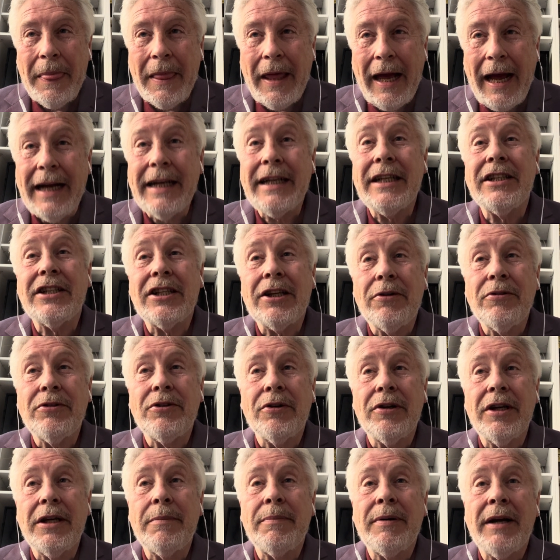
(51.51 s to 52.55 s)
And in so
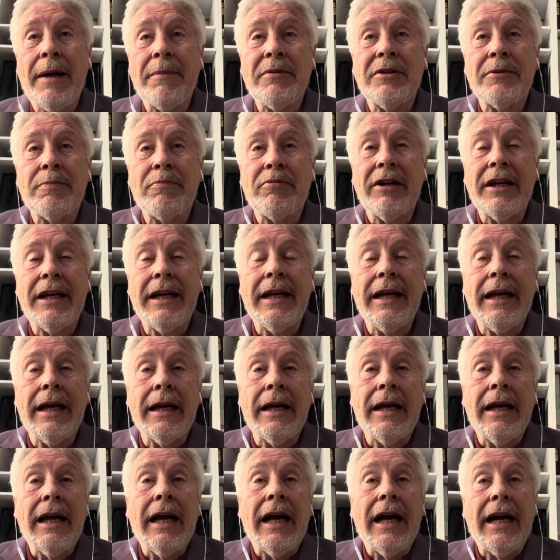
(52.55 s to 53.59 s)
doing, perhaps bring
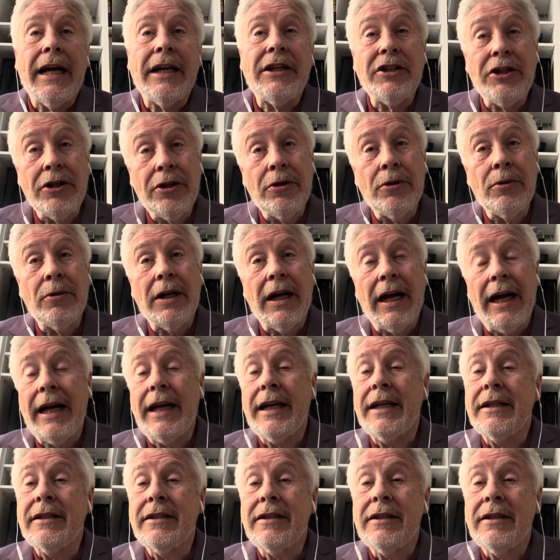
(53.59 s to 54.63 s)
a new
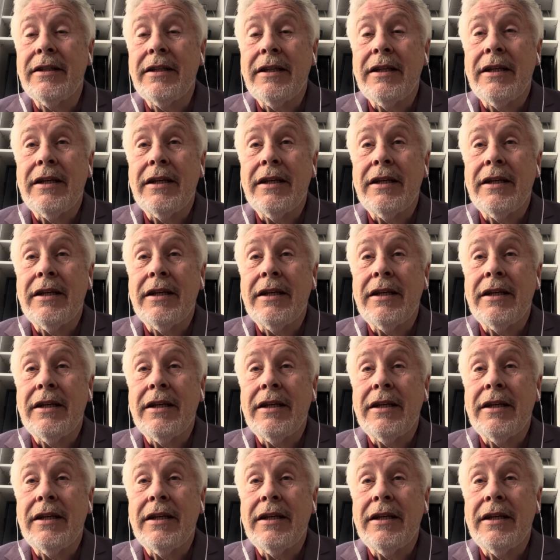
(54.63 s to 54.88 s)
and